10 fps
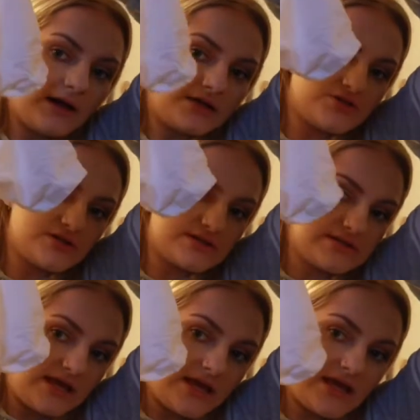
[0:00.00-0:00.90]
as you can
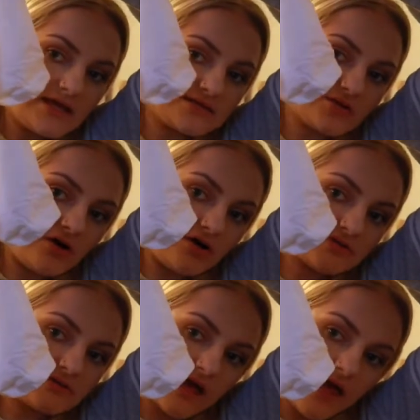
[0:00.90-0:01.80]
see, it's
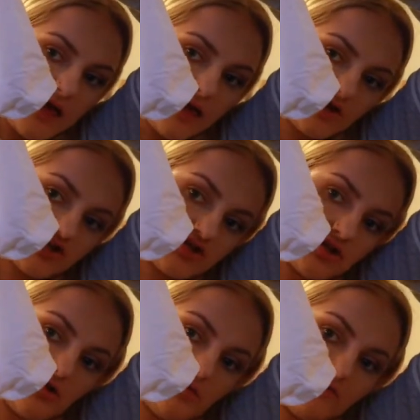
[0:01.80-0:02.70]
got a
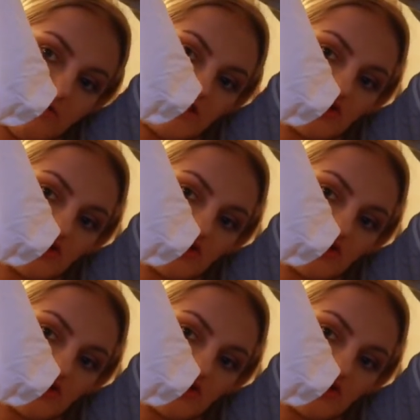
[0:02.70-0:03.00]
shoe with like